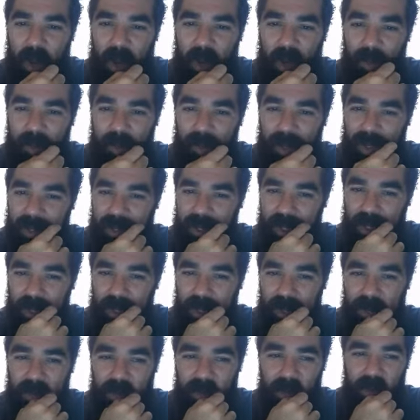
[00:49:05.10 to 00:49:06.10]
hurt
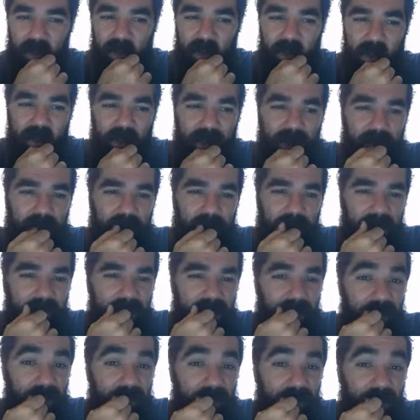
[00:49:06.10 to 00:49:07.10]
myself,
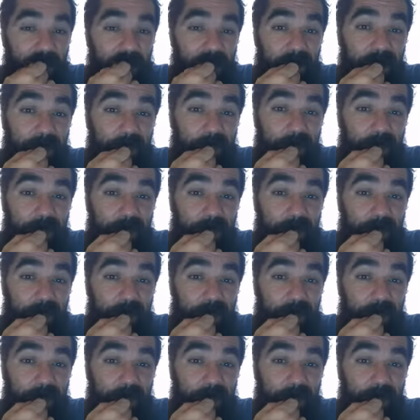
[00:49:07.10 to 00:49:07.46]
fucking build